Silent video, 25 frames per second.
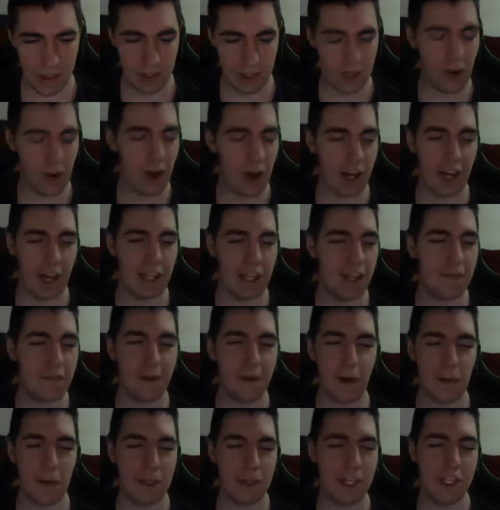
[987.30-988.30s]
God, I love
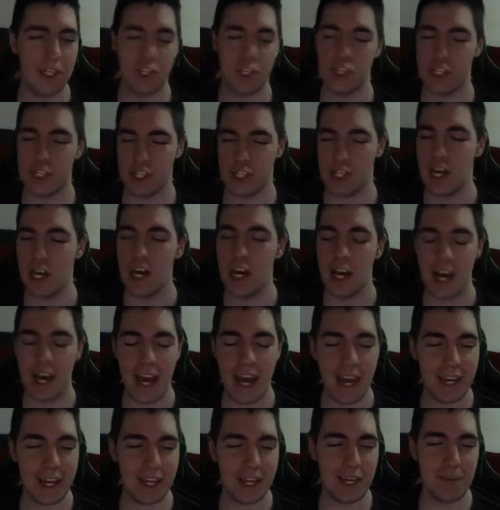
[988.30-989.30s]
how he's just,
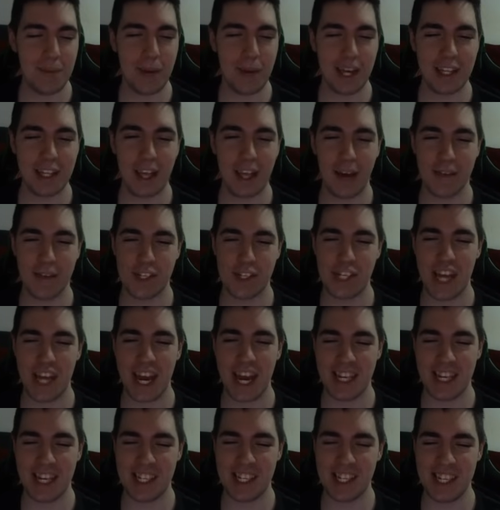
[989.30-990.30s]
hey, he might have
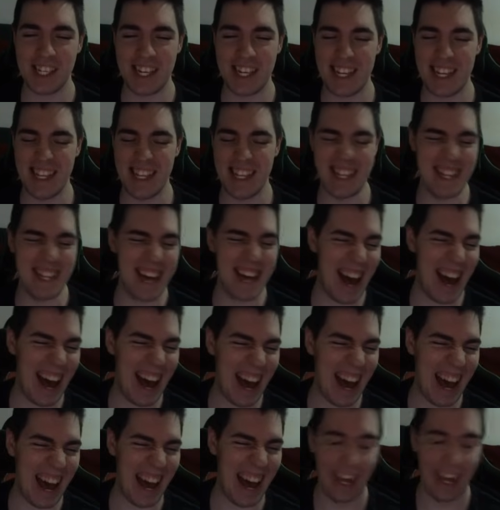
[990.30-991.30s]
Shang-Chi.
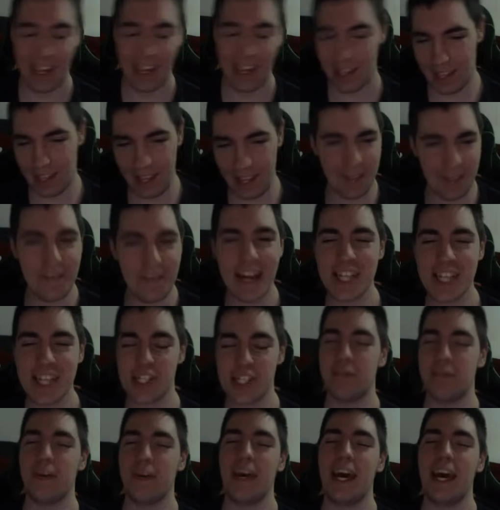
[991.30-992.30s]
Nah! Like,
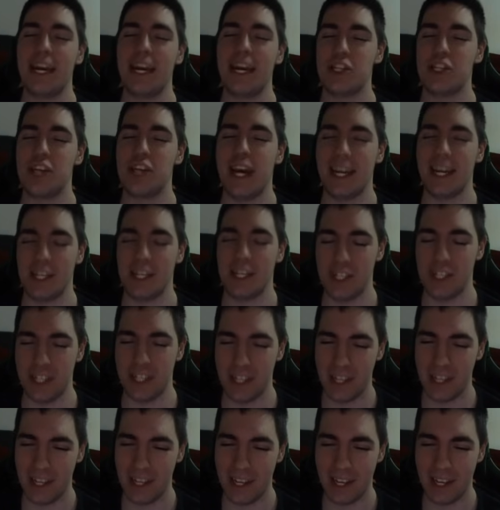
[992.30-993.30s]
imagine if I had Shang-Chi.
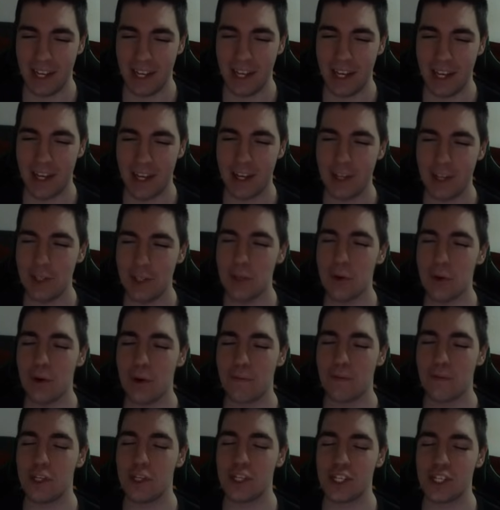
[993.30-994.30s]
You
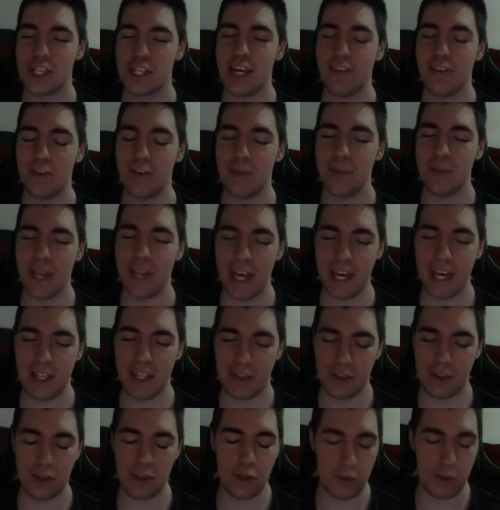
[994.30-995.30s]
have just given me
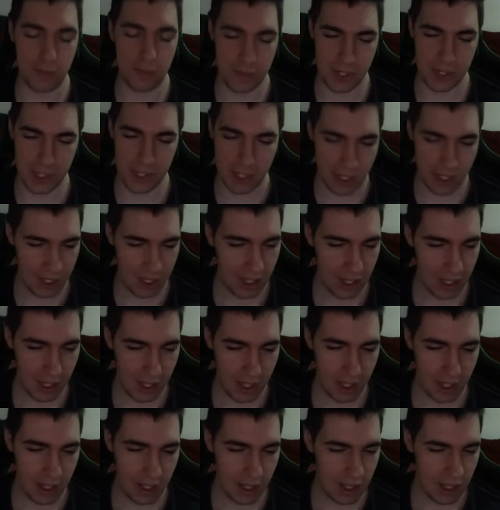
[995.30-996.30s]
eight cubes.
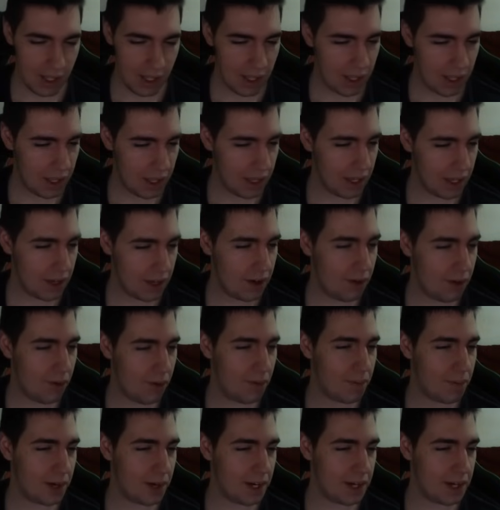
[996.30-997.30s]

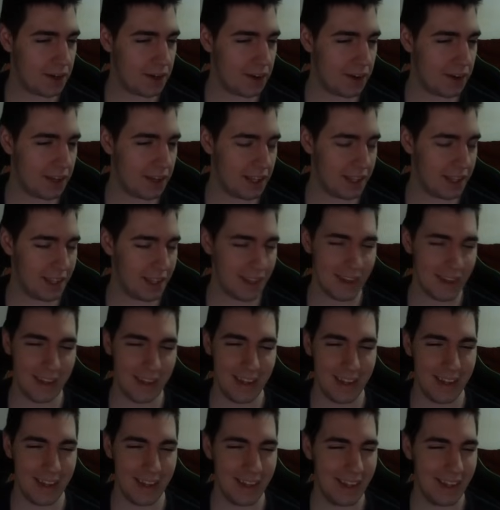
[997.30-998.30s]
Oh my god.
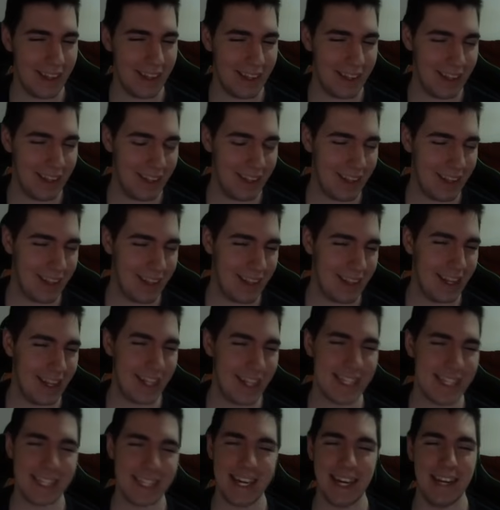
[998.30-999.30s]

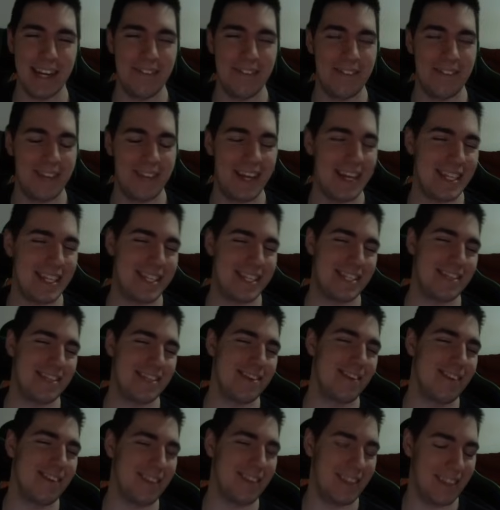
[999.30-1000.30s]
that's kind of, that's
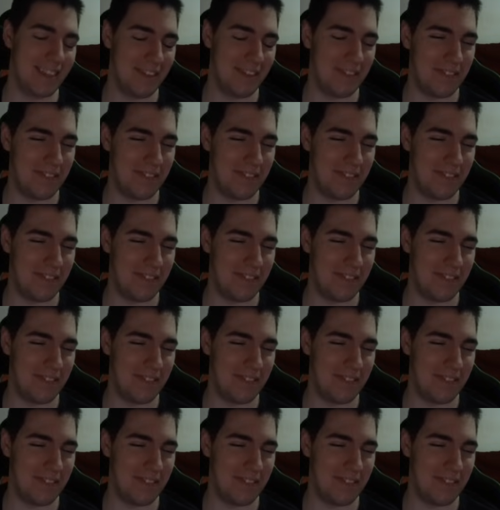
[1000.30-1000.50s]
so